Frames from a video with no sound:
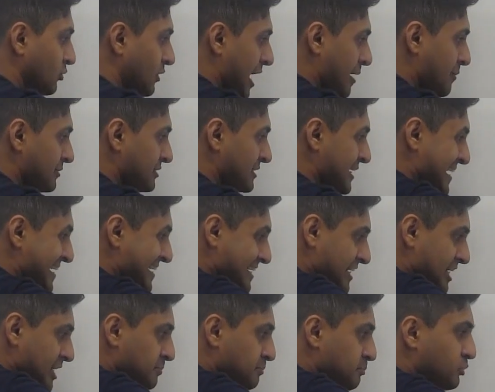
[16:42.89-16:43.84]
what happens is
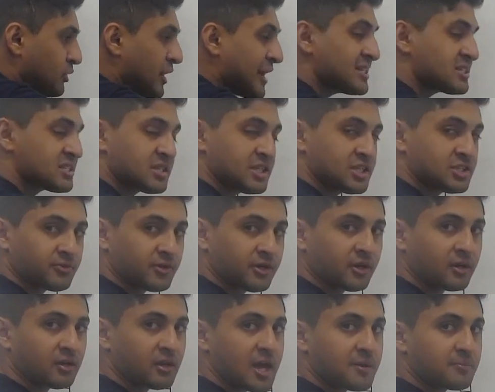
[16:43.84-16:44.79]
it breaks this
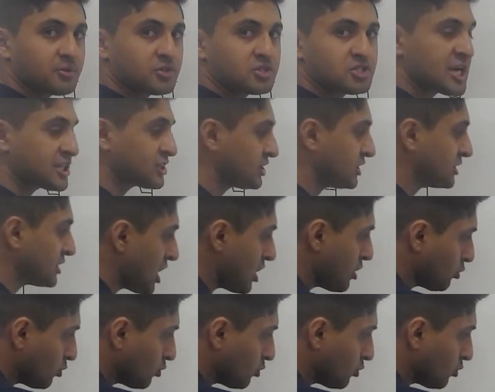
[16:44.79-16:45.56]
finger-like projection.